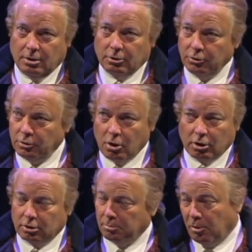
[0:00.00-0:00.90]
New
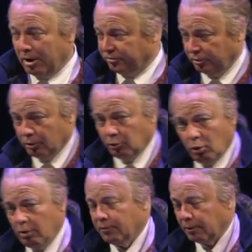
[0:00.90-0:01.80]
York or Boston or
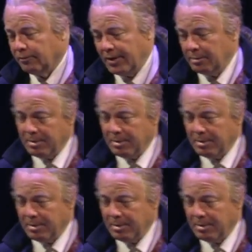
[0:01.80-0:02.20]
Norfolk for that